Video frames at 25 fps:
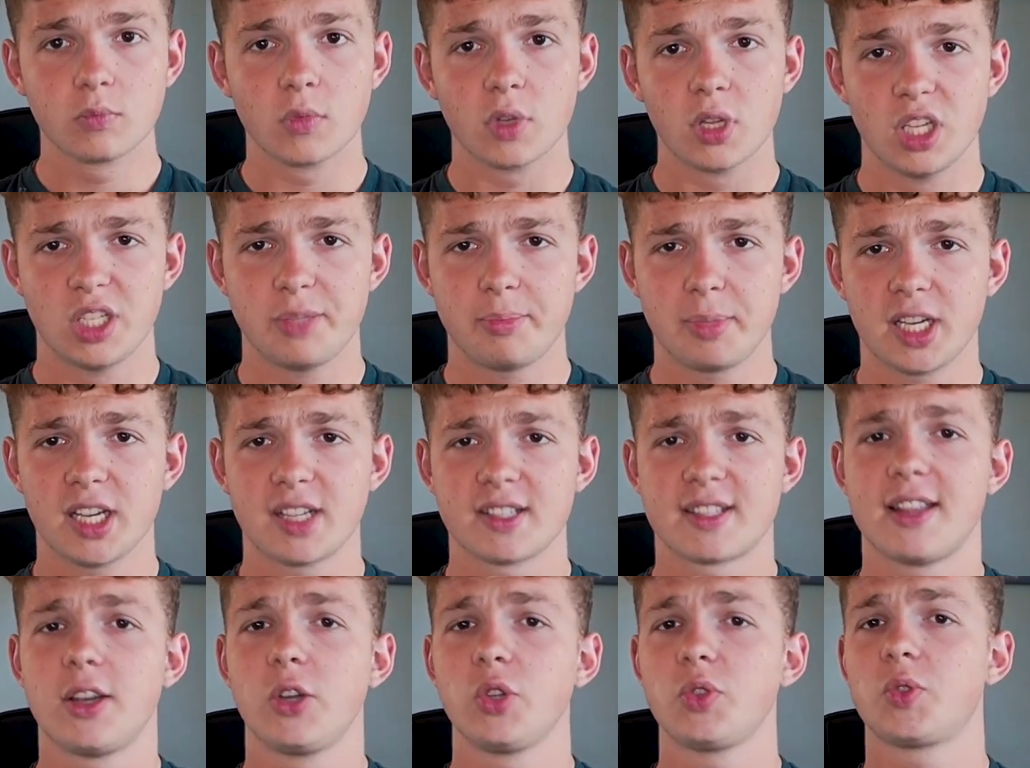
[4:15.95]
It's because
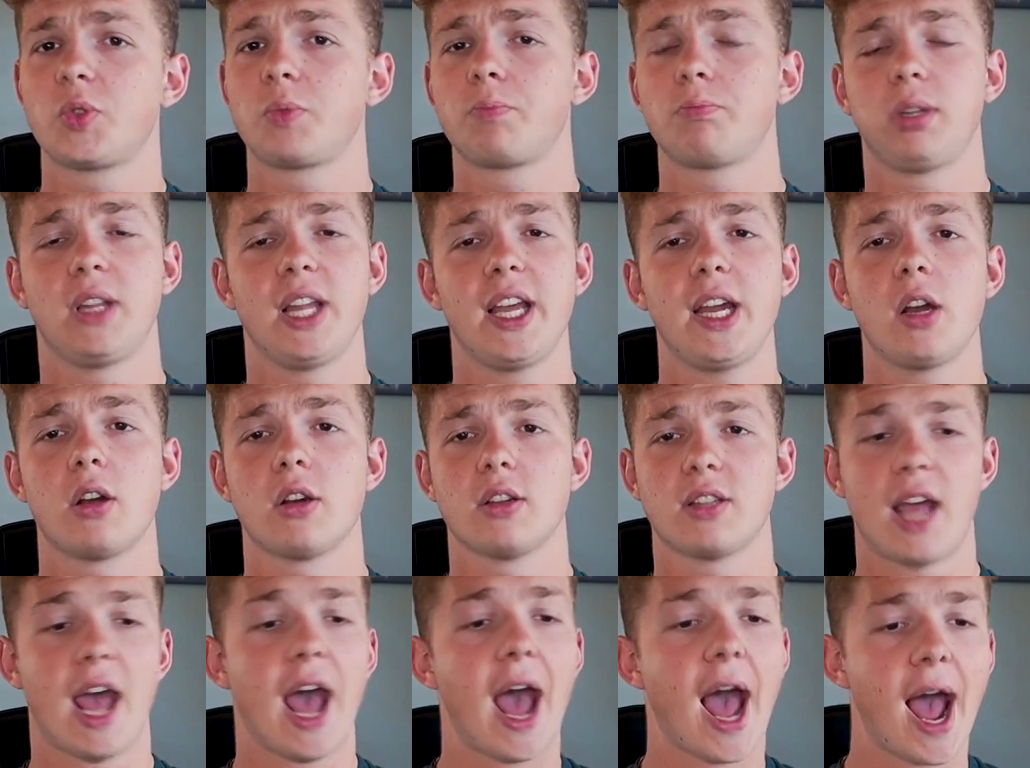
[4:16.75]
those players
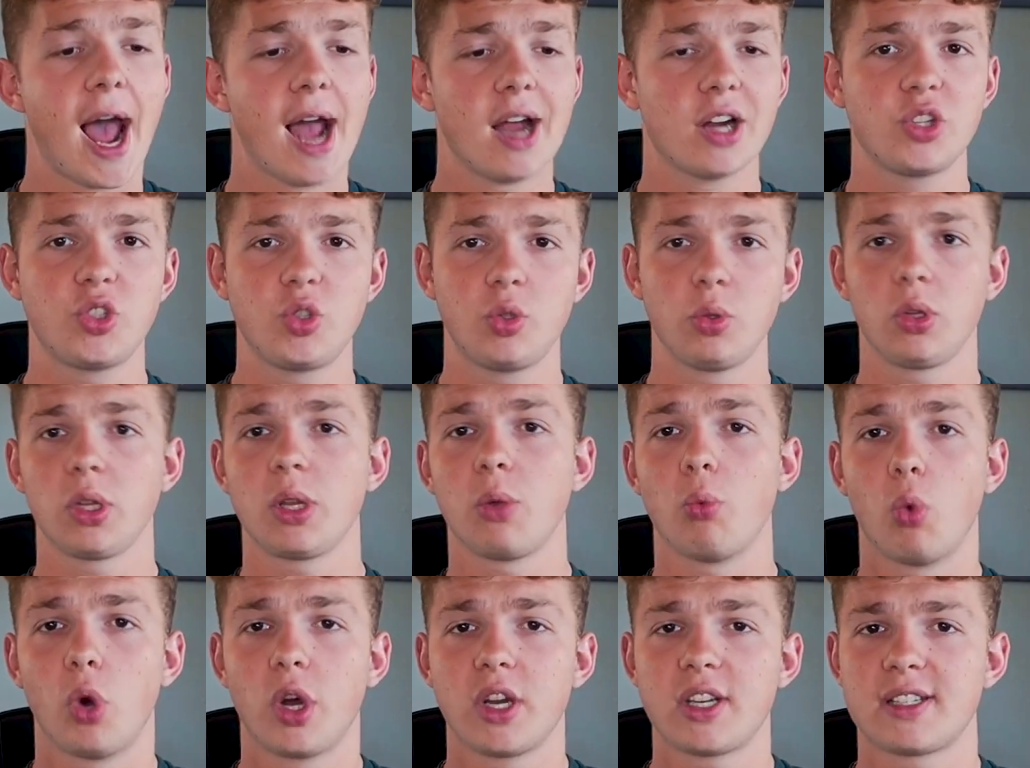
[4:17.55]
actually
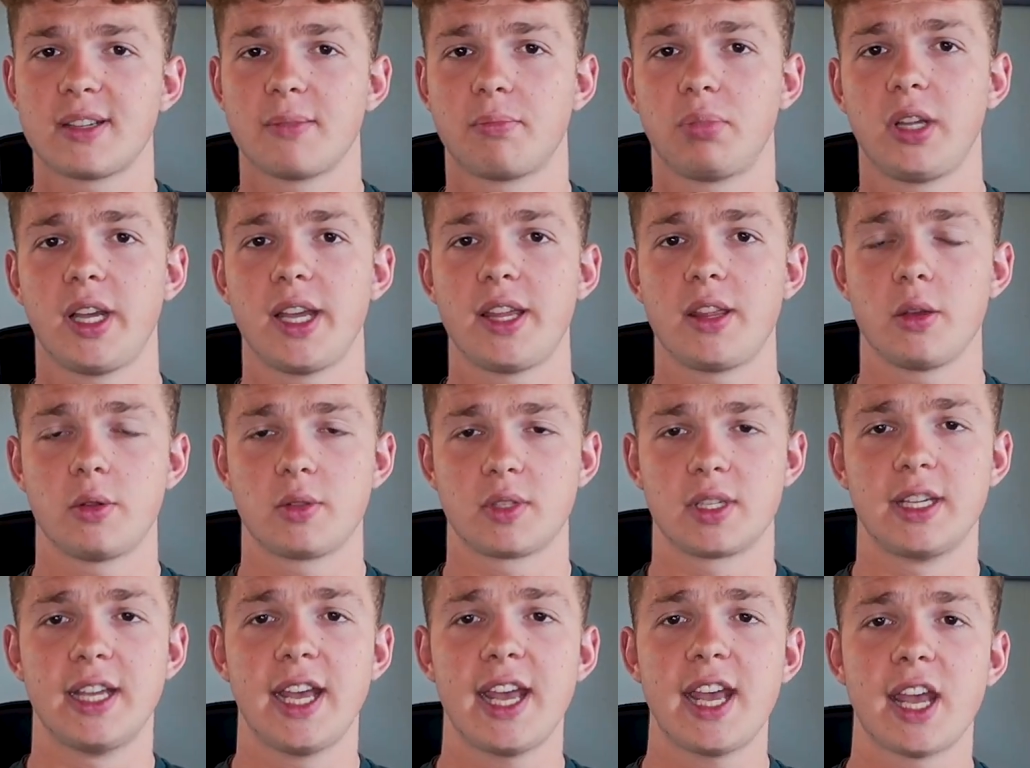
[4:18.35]
want to play those
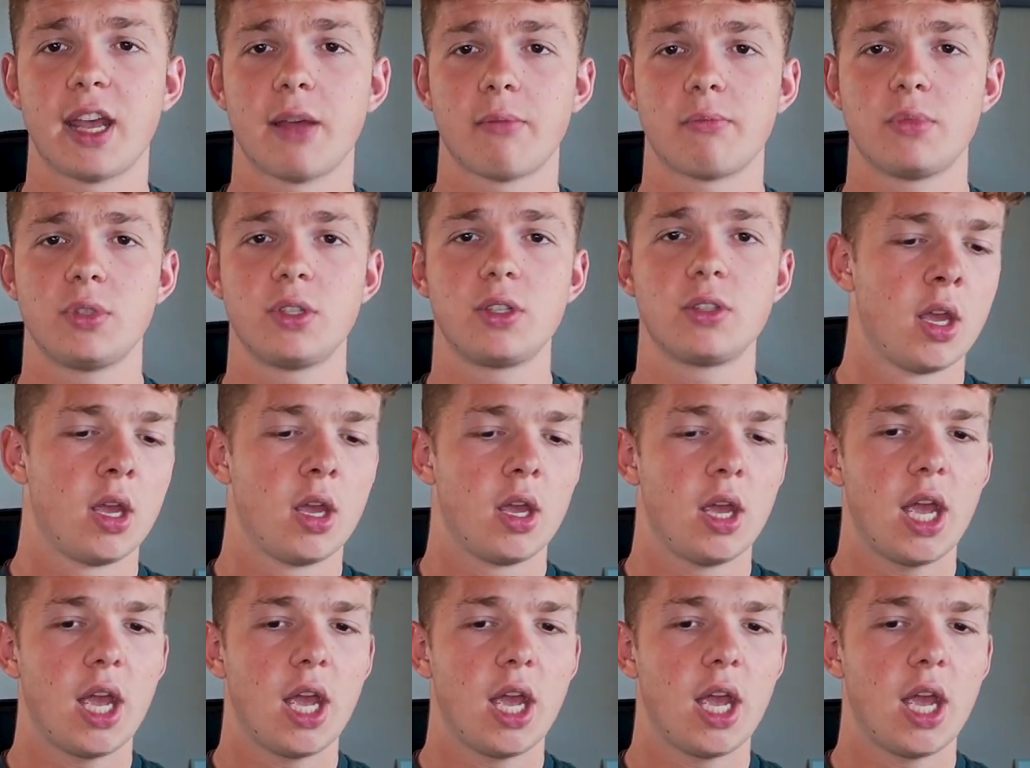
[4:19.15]
games.